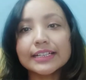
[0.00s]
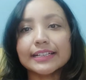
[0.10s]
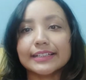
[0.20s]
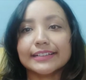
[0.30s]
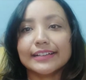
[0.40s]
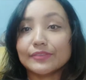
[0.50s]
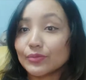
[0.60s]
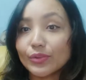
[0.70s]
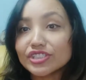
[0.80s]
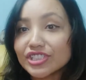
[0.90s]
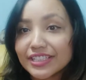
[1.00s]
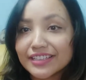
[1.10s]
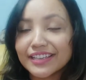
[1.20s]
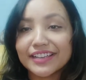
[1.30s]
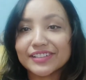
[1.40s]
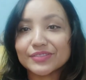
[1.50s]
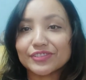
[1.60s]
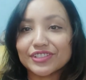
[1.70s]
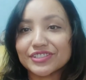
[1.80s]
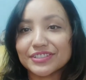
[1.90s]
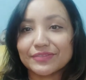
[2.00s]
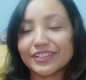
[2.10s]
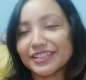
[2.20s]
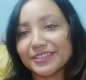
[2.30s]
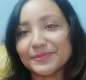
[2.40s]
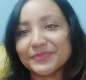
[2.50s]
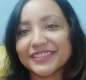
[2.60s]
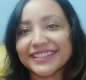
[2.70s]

after watching the English version's video.